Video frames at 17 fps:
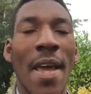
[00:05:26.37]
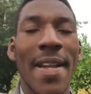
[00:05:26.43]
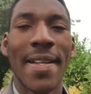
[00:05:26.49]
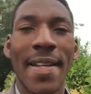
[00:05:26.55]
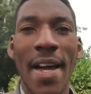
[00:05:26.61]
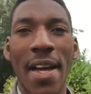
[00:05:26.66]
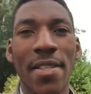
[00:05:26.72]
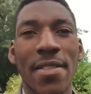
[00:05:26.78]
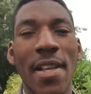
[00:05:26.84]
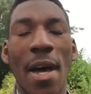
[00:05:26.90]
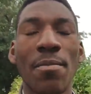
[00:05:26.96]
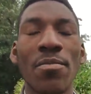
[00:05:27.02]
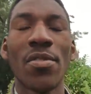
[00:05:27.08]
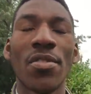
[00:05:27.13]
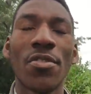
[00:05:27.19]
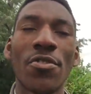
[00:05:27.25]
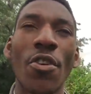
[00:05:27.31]
And guys,
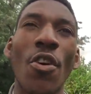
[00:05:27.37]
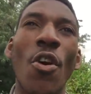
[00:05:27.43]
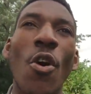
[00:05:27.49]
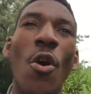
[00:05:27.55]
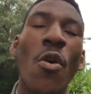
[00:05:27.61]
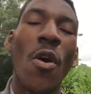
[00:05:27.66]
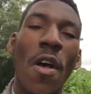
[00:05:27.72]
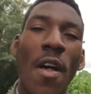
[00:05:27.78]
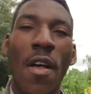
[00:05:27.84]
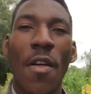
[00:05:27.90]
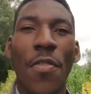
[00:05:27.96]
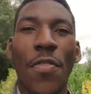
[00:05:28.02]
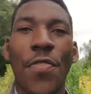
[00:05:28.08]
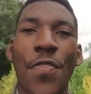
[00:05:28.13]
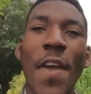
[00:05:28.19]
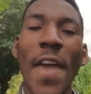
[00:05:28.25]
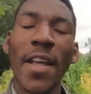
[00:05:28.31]
I'm so
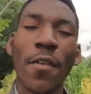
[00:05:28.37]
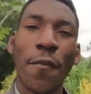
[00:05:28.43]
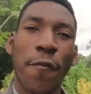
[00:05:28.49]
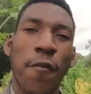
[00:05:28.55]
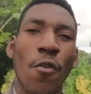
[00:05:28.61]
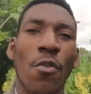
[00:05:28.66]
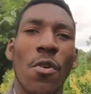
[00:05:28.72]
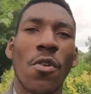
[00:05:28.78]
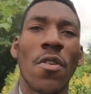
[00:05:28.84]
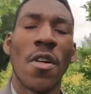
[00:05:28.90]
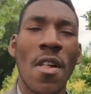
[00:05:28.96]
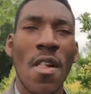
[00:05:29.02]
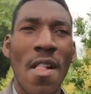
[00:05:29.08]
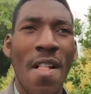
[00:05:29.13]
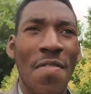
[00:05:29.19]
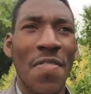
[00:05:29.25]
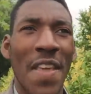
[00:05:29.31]
thankful
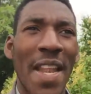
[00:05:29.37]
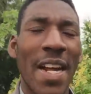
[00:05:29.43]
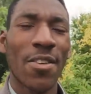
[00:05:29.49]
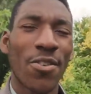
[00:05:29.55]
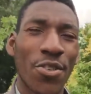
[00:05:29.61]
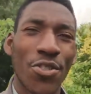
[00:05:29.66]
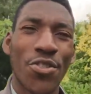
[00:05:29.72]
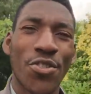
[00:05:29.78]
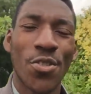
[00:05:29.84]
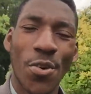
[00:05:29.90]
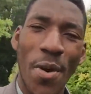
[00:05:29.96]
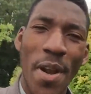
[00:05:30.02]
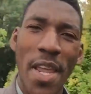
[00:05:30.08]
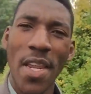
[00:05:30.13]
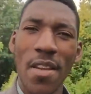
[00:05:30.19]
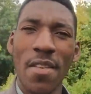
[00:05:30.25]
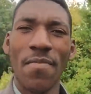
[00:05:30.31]
that I could
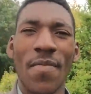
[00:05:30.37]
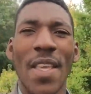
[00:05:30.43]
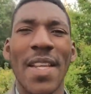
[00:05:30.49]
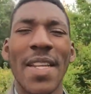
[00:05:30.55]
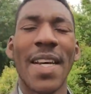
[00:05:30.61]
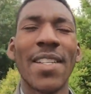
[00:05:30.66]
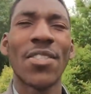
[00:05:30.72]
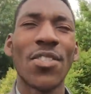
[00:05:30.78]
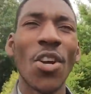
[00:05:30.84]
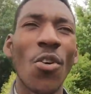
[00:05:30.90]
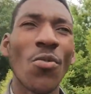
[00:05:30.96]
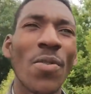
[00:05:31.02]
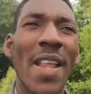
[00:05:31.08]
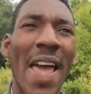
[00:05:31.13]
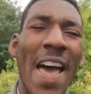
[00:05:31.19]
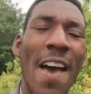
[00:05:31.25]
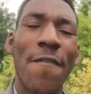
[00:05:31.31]
train and I
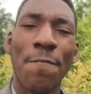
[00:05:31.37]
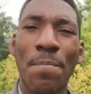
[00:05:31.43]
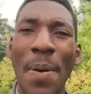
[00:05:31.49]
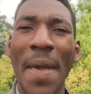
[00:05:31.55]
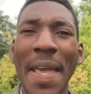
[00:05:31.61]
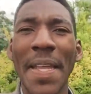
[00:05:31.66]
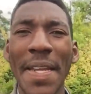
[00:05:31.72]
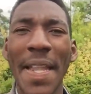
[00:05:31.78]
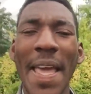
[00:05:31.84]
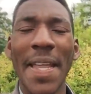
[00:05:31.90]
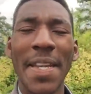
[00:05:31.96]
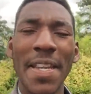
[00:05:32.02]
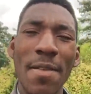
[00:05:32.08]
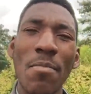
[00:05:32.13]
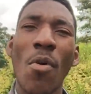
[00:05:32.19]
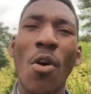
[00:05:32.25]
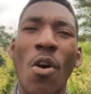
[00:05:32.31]
don't have pain
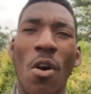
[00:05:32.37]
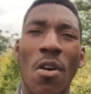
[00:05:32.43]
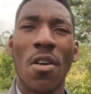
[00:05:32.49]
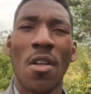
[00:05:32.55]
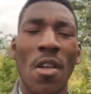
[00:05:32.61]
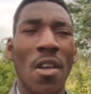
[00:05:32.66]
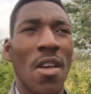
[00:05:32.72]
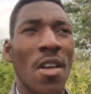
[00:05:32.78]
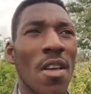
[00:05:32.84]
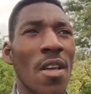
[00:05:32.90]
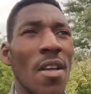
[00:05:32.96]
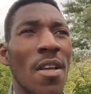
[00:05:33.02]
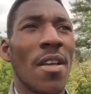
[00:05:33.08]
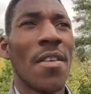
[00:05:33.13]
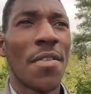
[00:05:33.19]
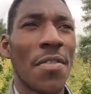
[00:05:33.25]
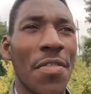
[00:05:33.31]
anymore.
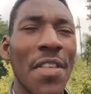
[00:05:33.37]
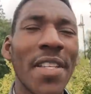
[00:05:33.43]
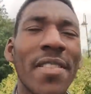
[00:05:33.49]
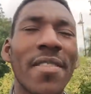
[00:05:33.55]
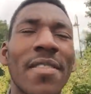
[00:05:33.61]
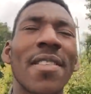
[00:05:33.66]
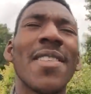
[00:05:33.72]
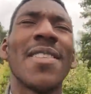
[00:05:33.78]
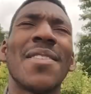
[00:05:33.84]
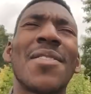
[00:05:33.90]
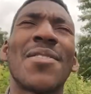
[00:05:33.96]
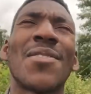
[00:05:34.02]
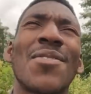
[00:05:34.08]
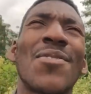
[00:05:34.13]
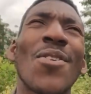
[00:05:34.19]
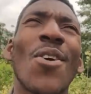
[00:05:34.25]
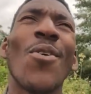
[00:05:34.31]
This is
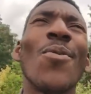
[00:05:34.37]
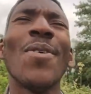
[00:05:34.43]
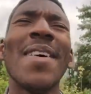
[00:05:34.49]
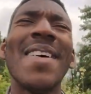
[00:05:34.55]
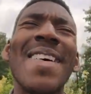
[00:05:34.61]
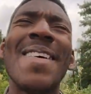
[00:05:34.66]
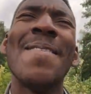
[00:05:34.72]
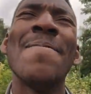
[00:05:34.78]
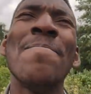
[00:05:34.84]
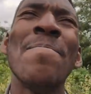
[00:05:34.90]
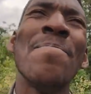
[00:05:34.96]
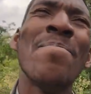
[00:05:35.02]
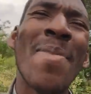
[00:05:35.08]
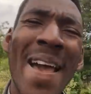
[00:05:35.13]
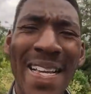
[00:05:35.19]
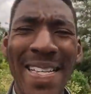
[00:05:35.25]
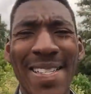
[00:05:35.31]
so
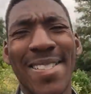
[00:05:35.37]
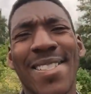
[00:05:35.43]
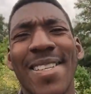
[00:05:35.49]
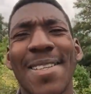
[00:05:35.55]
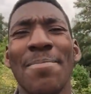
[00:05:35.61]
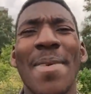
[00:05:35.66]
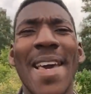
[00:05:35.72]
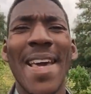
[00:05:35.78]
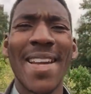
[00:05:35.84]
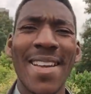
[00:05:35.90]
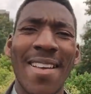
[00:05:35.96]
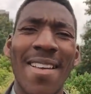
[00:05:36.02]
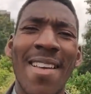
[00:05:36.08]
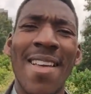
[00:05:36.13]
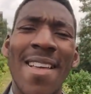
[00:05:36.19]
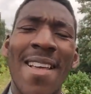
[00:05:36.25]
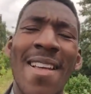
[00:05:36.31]
amazing, man.